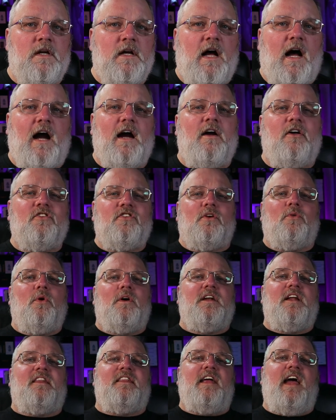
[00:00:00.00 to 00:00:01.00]
I also
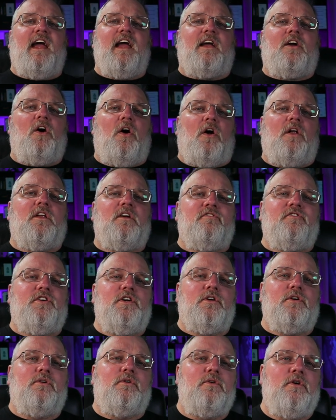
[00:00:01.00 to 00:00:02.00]
want to thank all of
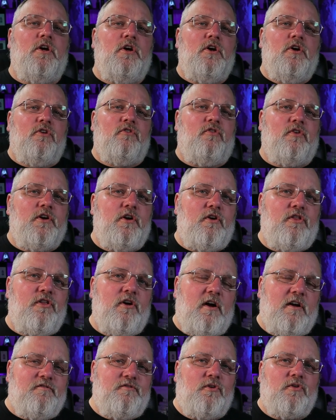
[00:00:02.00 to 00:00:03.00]
you for your
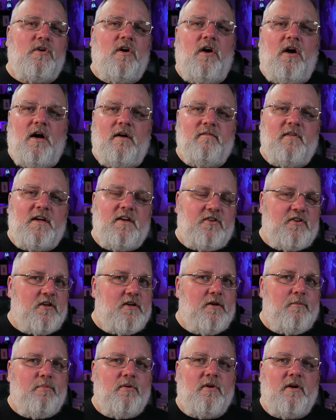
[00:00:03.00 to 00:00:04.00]
thoughtful comments that
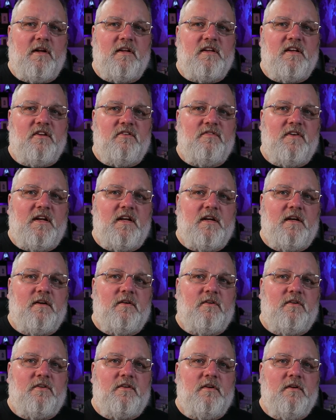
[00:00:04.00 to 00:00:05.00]
you put on these
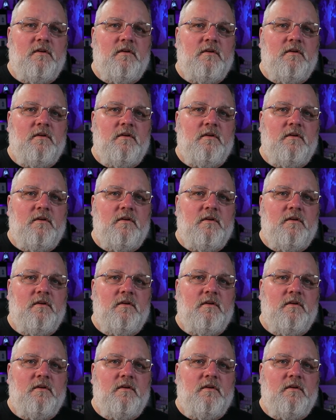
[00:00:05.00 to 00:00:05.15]
videos.